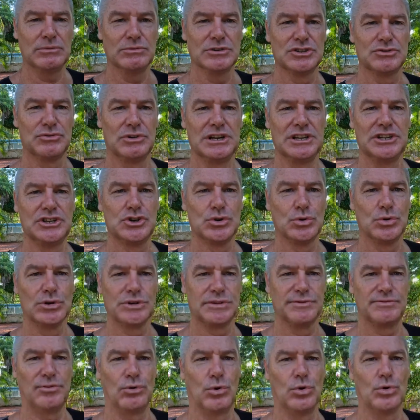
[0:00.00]
it was really George
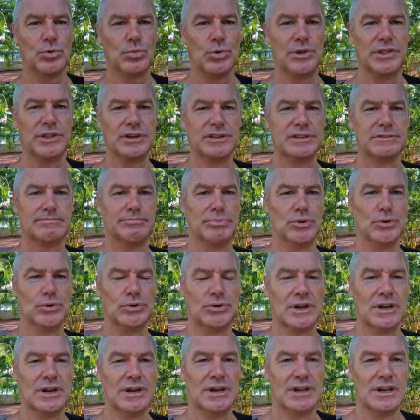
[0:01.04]
Ford with his
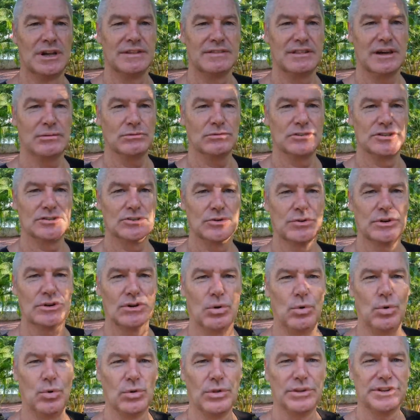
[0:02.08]
boot that was doing
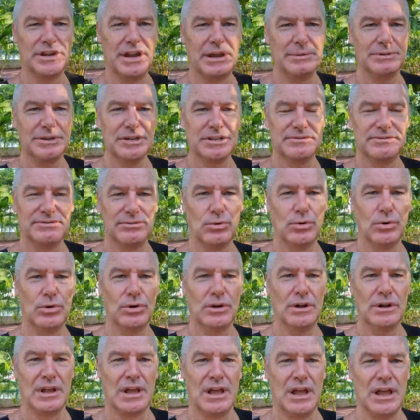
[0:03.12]
all the damage
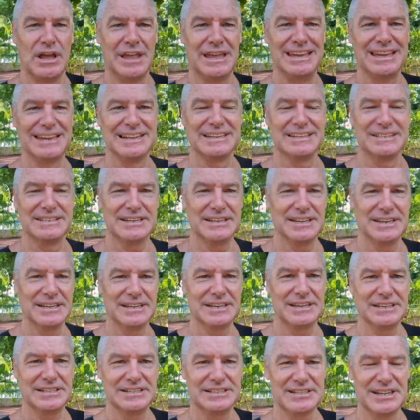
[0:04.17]
for England
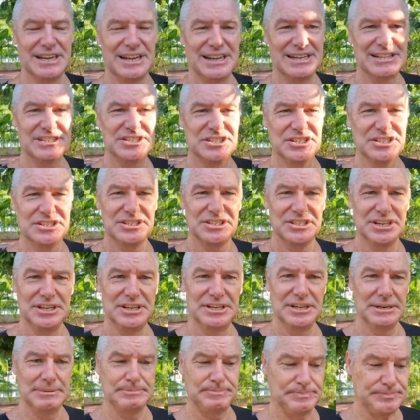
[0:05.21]
against
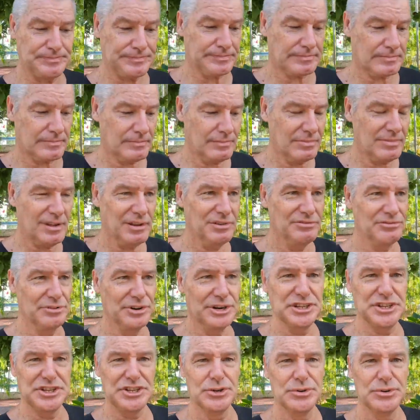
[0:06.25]
Argentina.
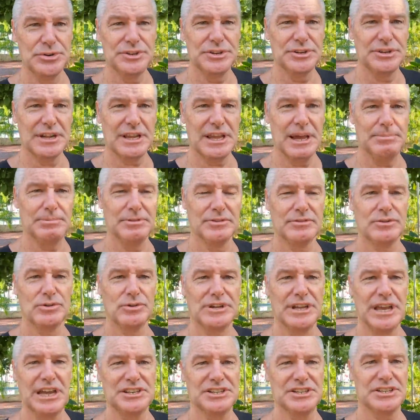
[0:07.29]
Freddie Stewart did a couple of good
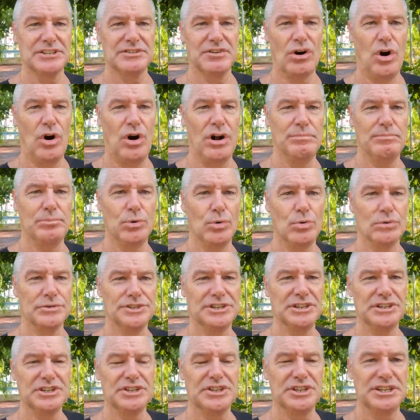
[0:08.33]
catches of high balls.
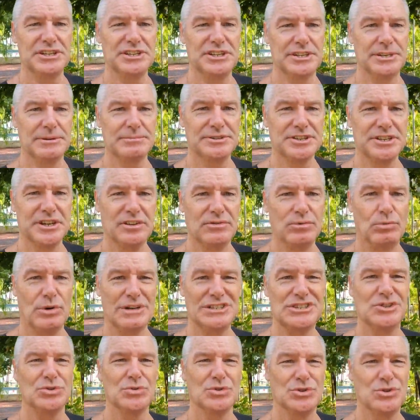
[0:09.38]
He injected himself
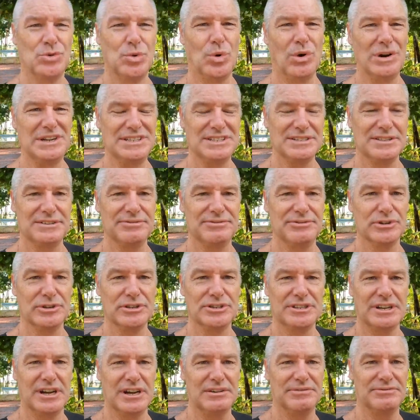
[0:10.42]
once or twice in the
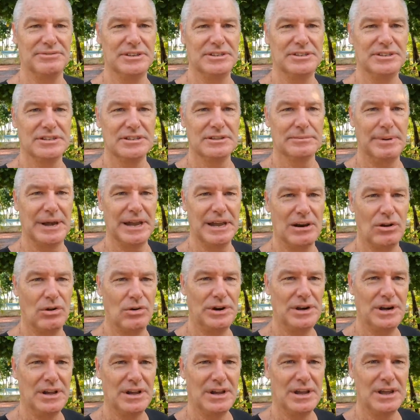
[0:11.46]
first half into the back
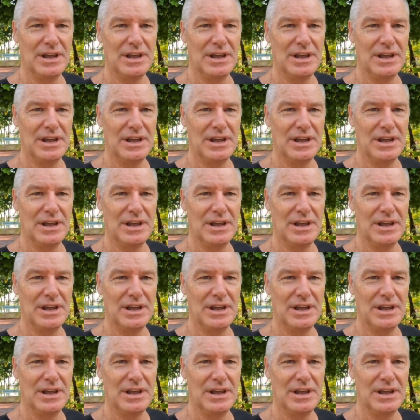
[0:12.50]
line.